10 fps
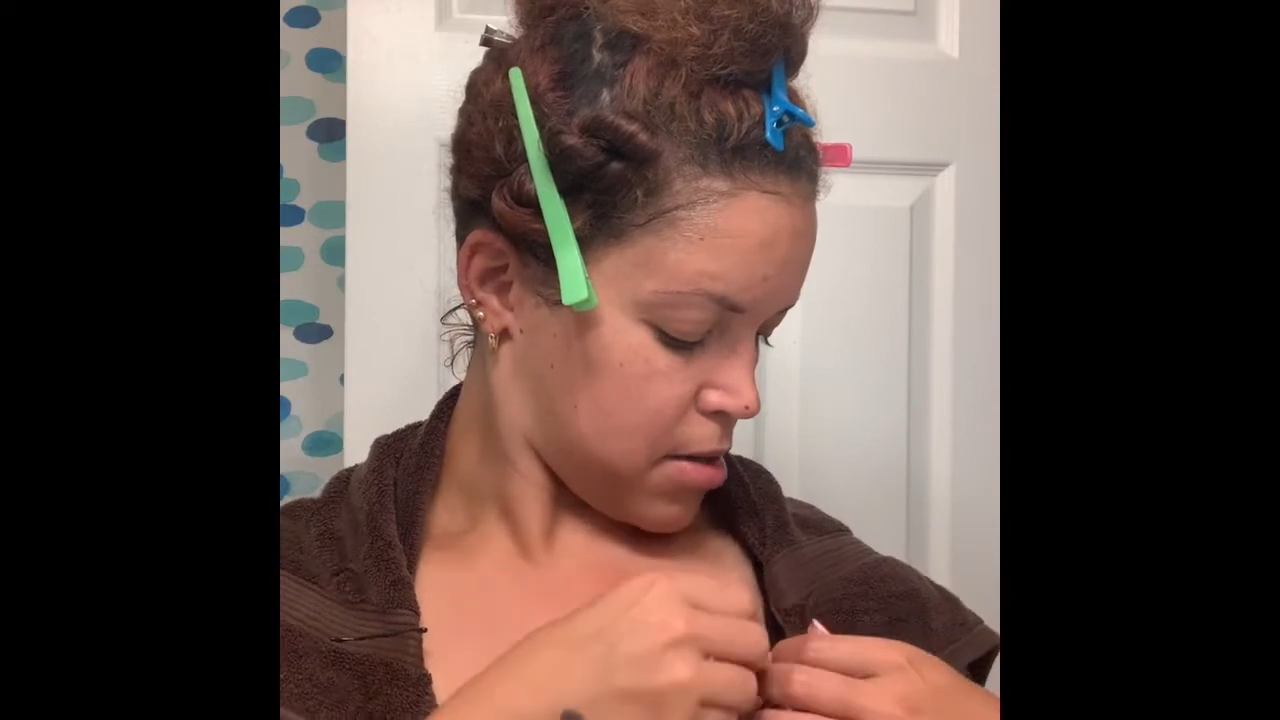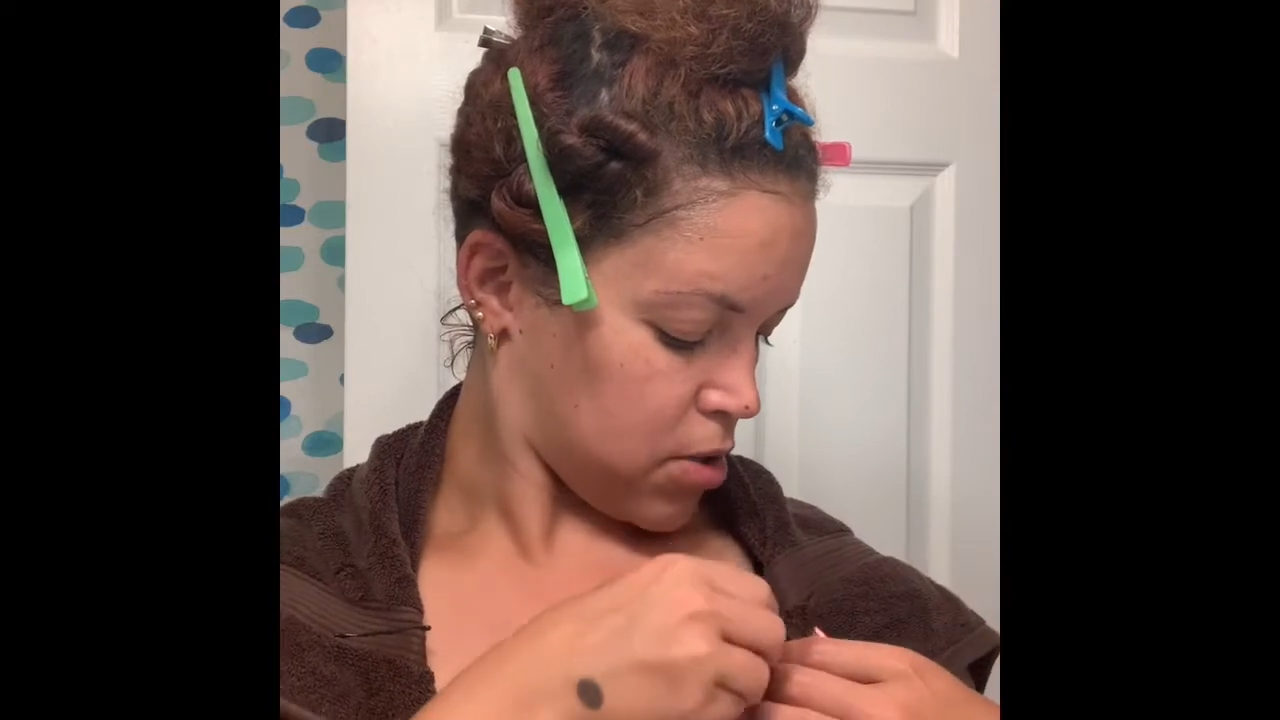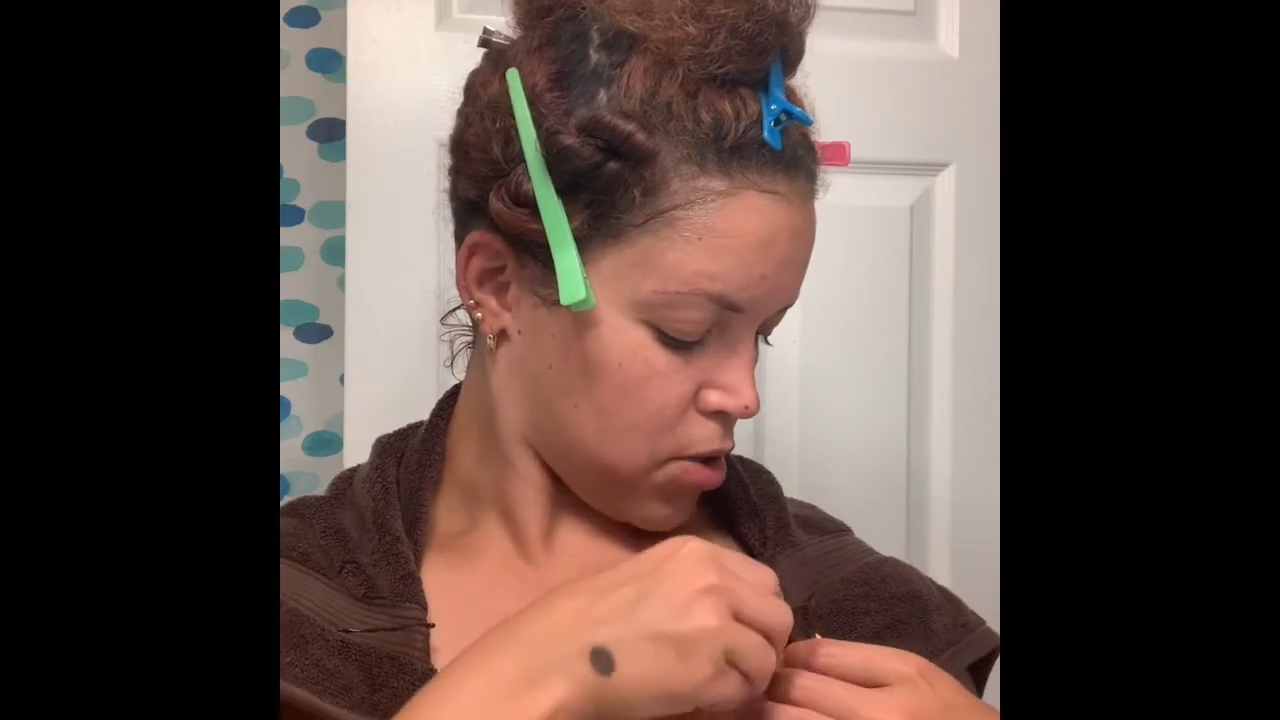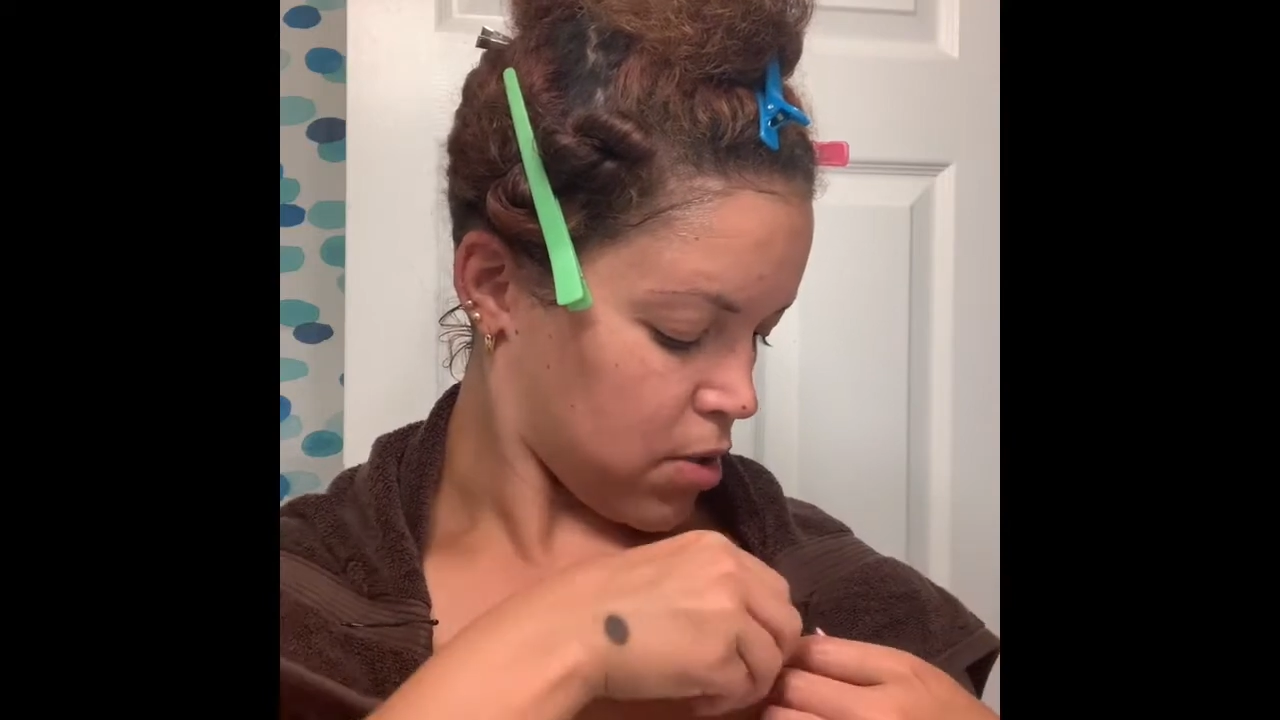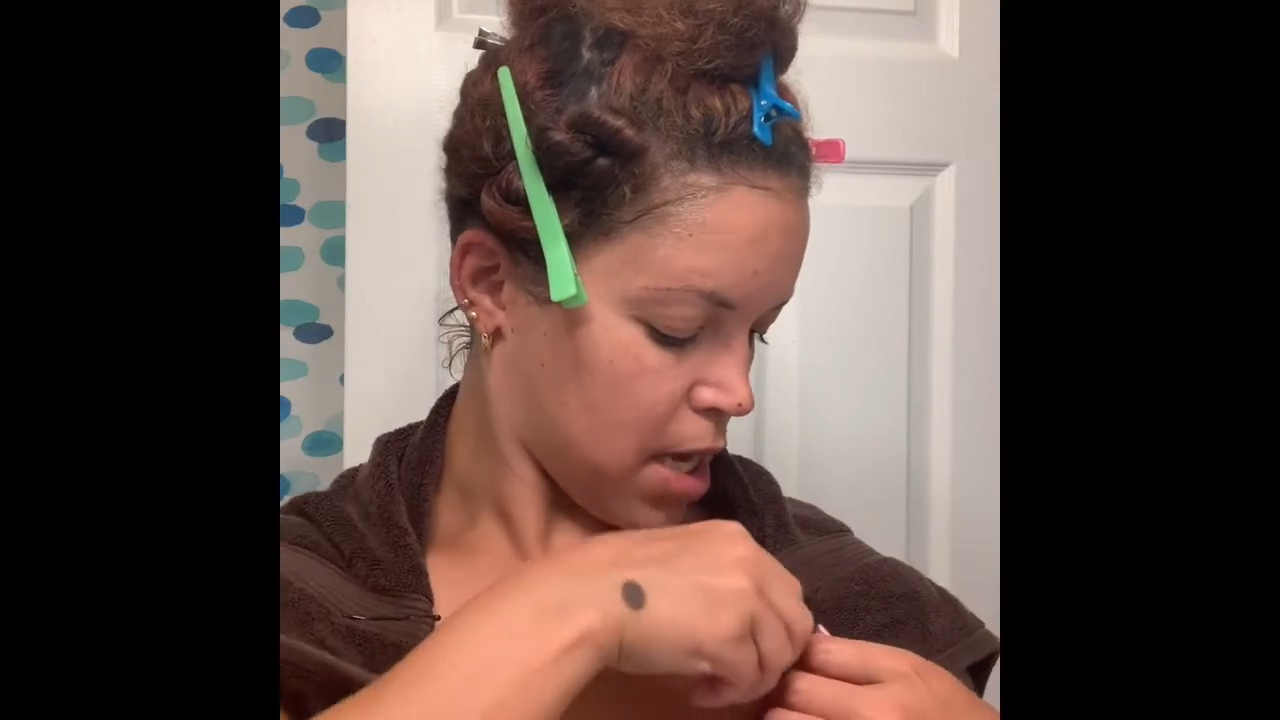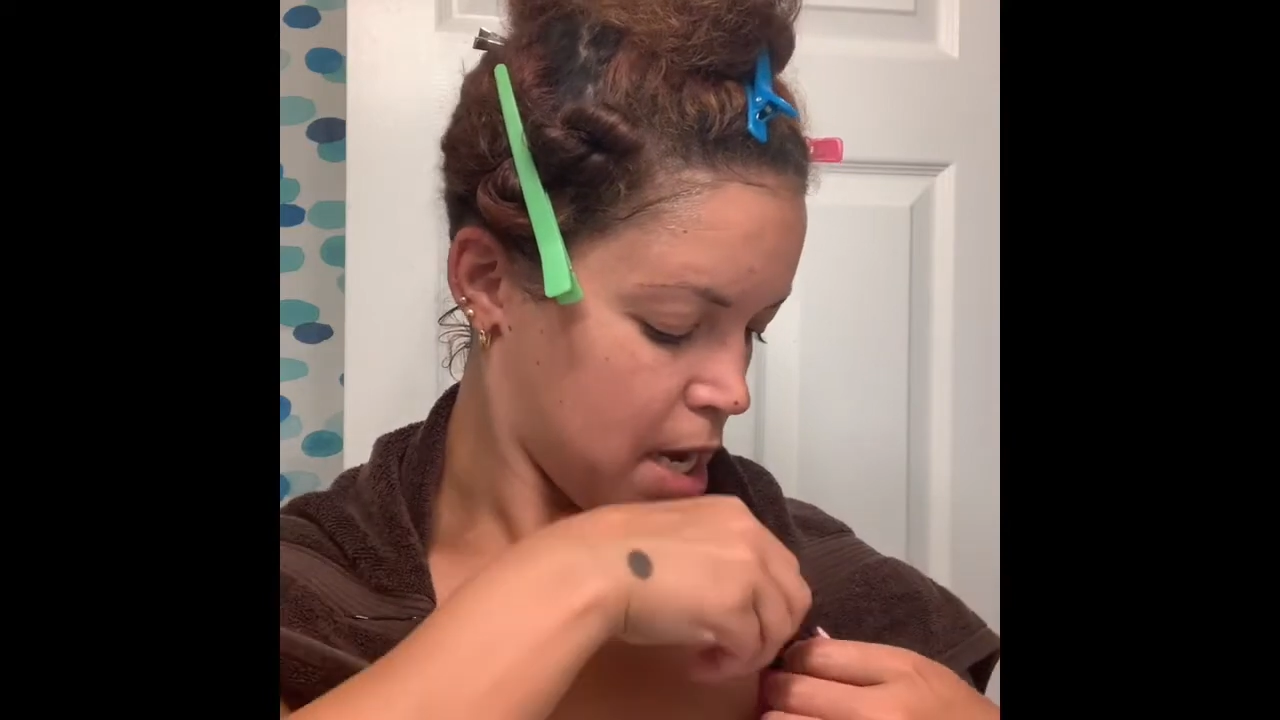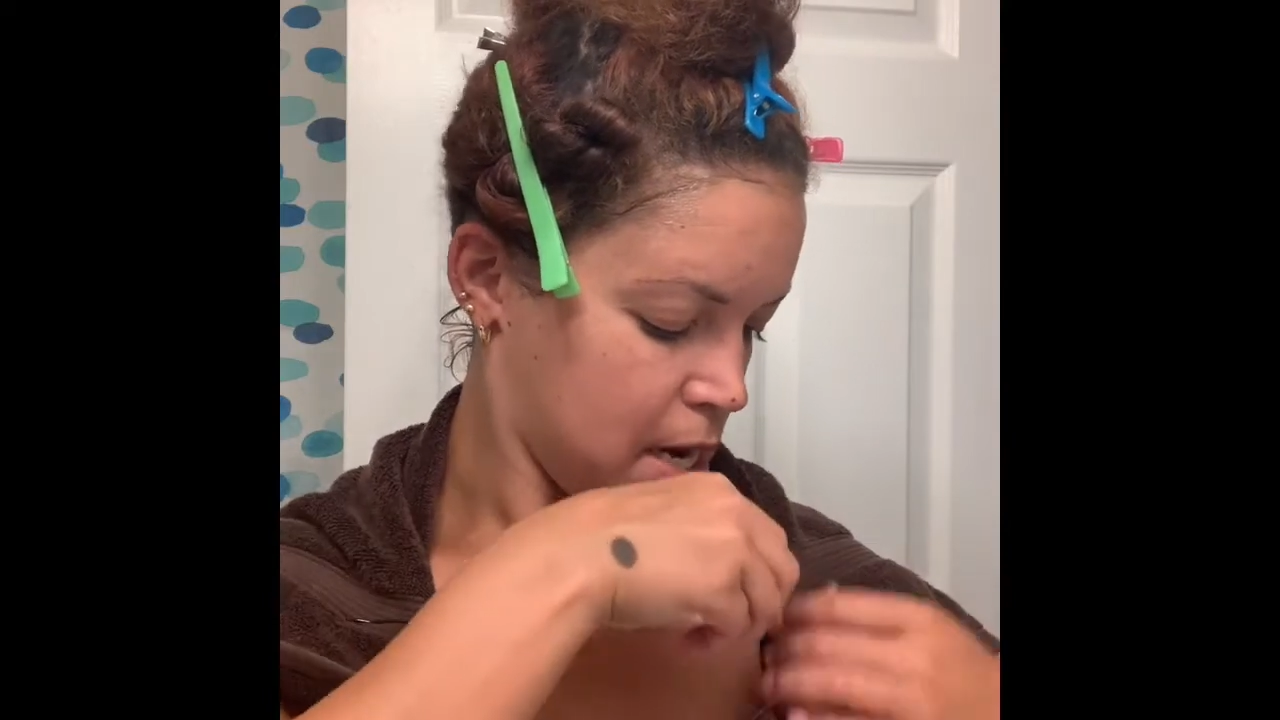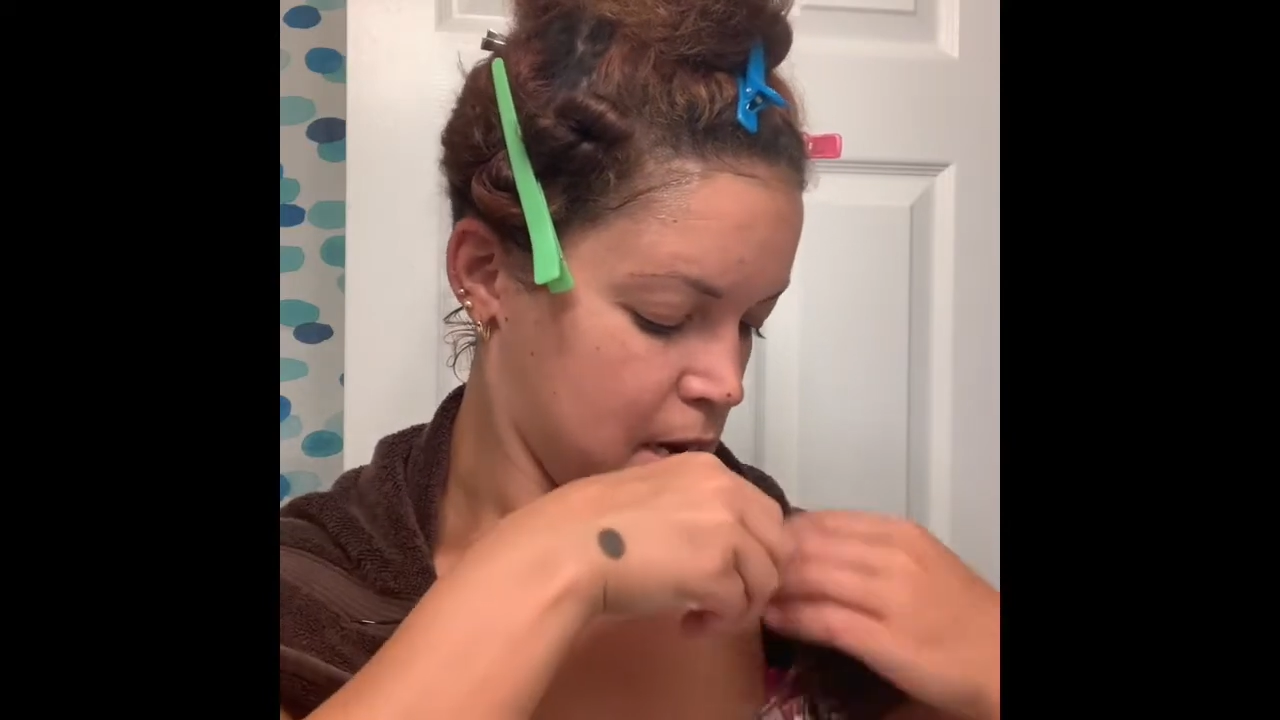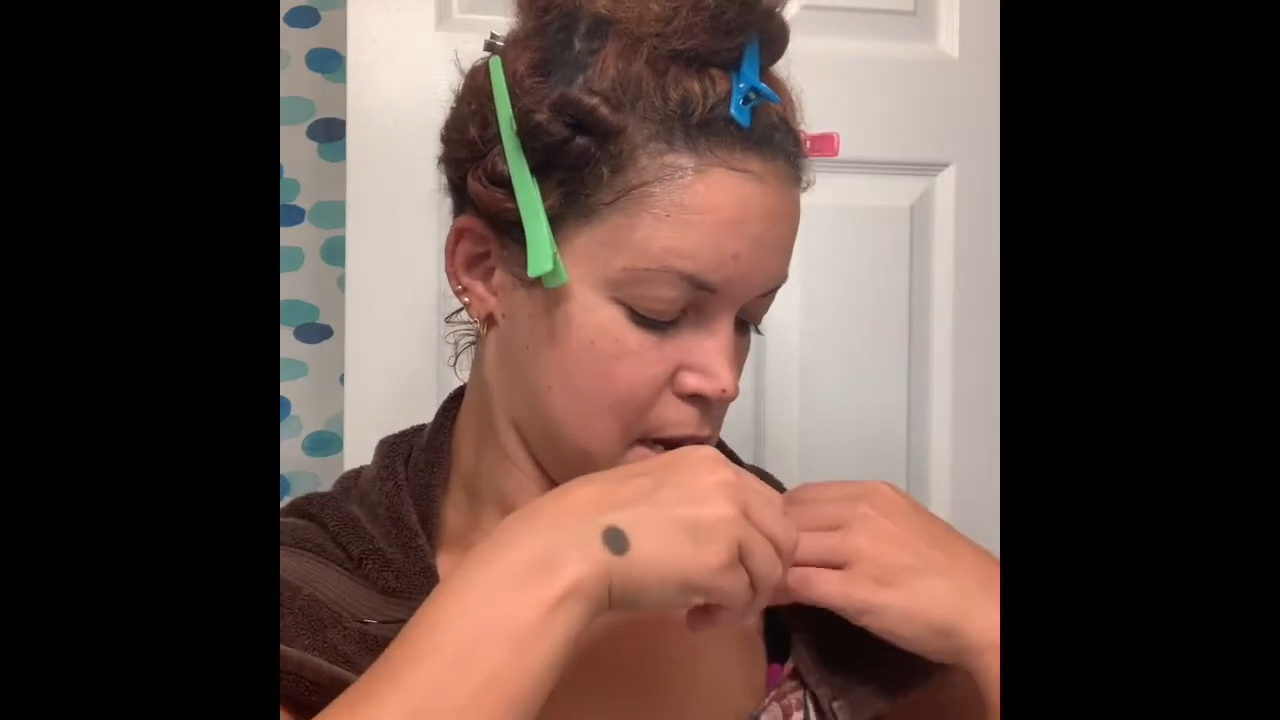so that